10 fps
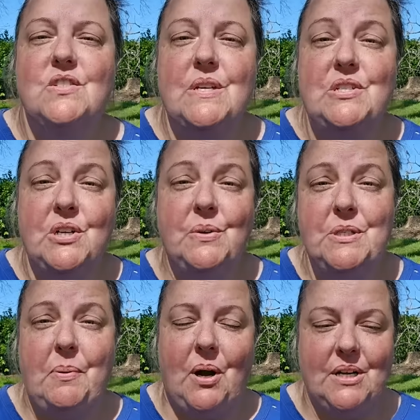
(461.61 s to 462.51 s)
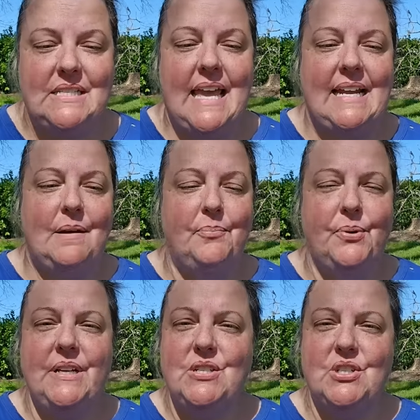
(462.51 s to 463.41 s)
So I started going to parks, and I'm
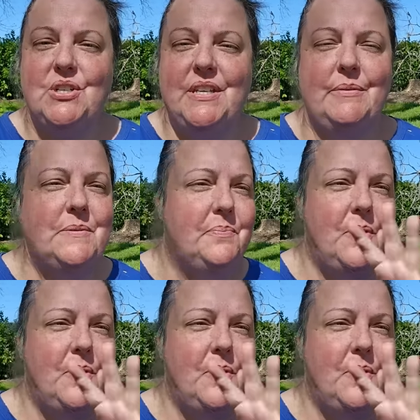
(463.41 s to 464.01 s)
pretty sure that it was